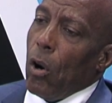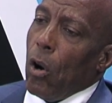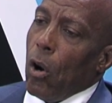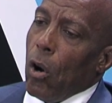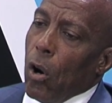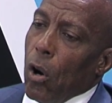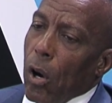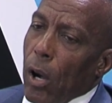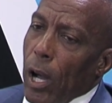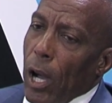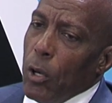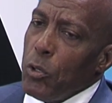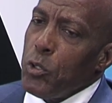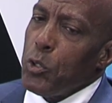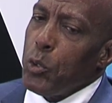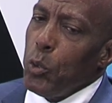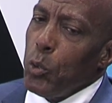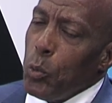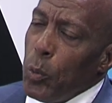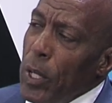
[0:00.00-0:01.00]
Or how
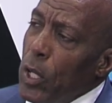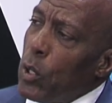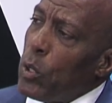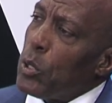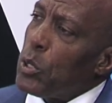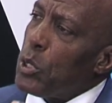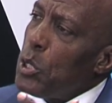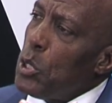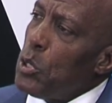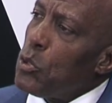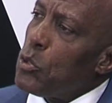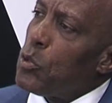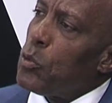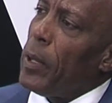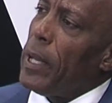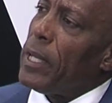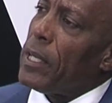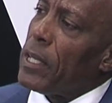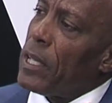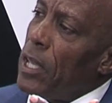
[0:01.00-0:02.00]
should we continue
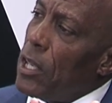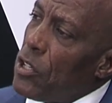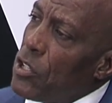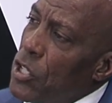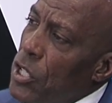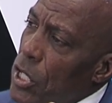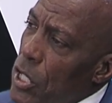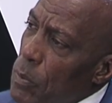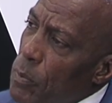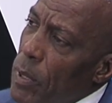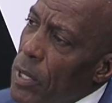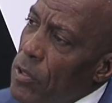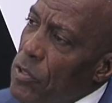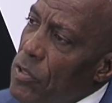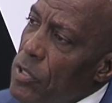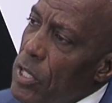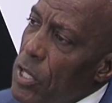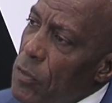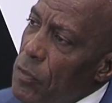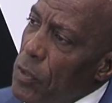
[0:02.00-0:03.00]
to engage
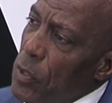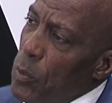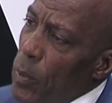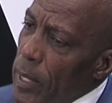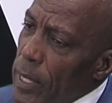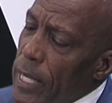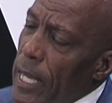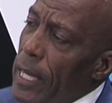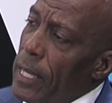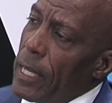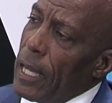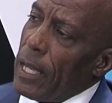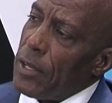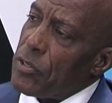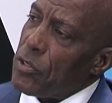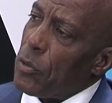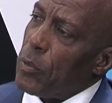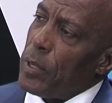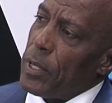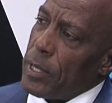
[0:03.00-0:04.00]
inmates even when they're
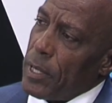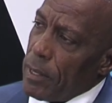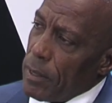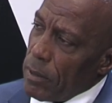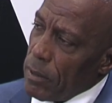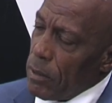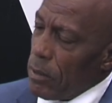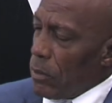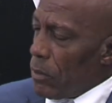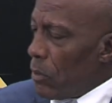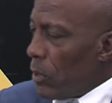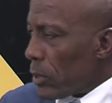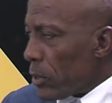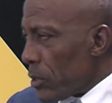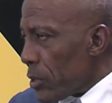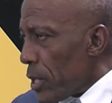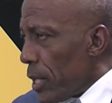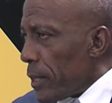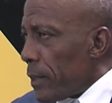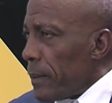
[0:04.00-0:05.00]
incarcerated? Dr. Well,
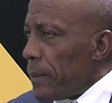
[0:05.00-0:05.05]
the, the,